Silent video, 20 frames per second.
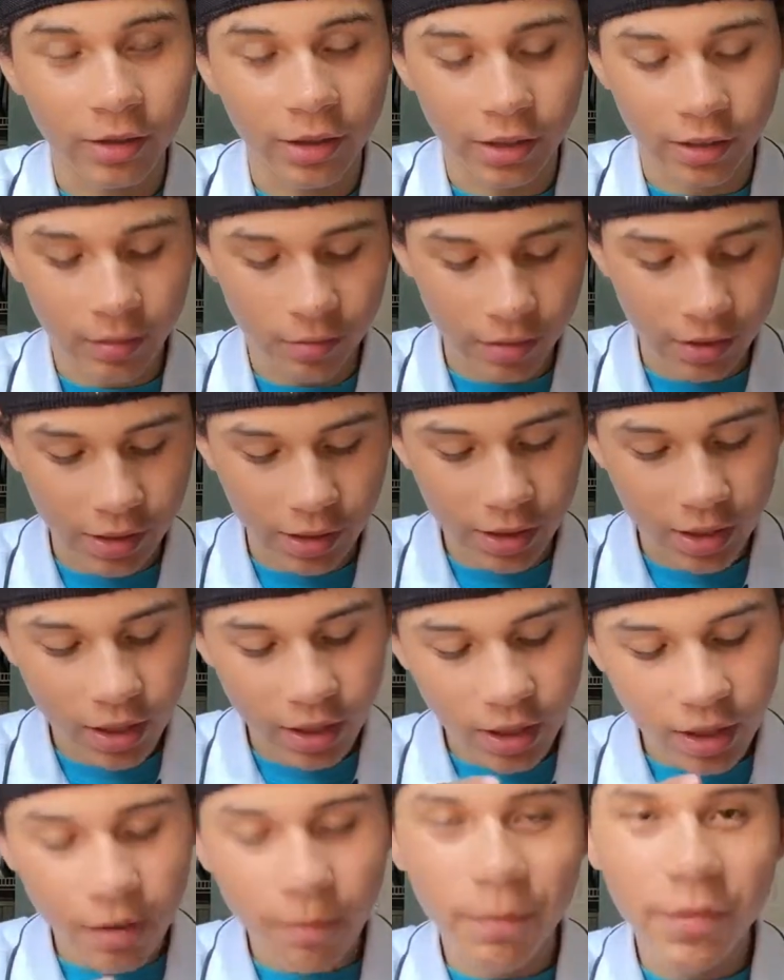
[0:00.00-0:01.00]
going to be
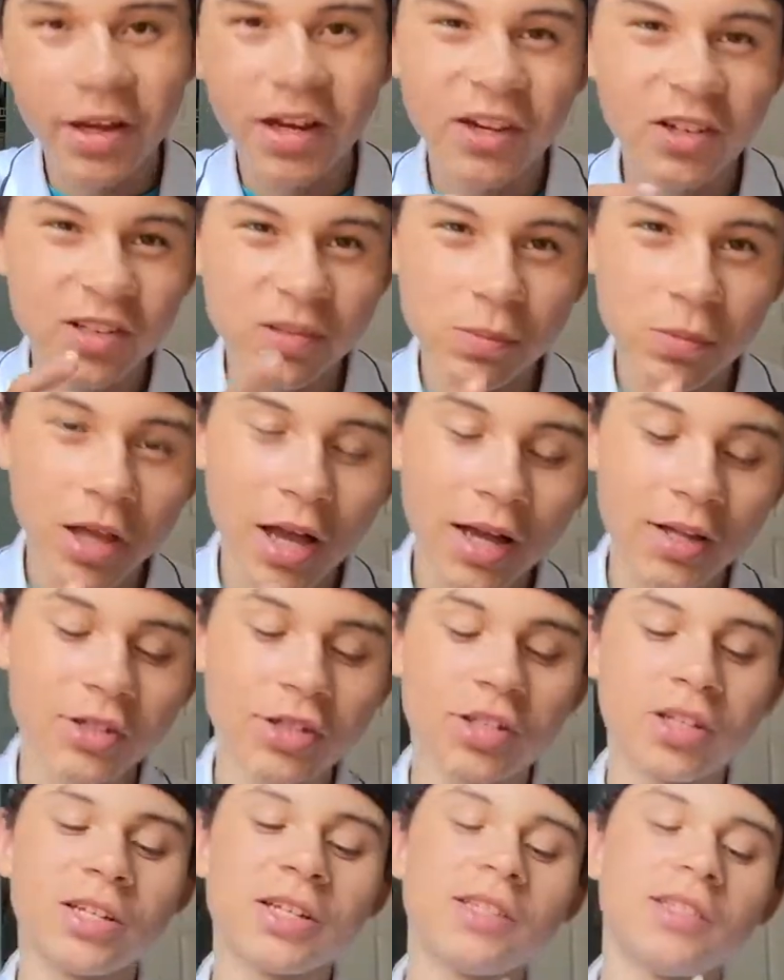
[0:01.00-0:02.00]
bigger
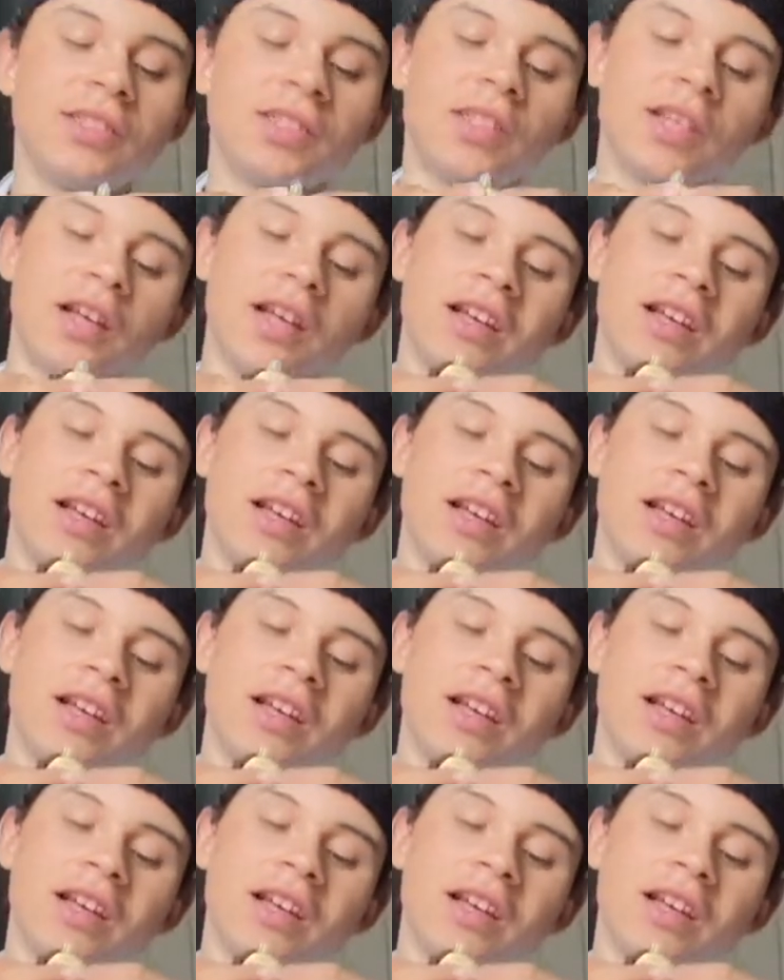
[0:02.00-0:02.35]
splotches,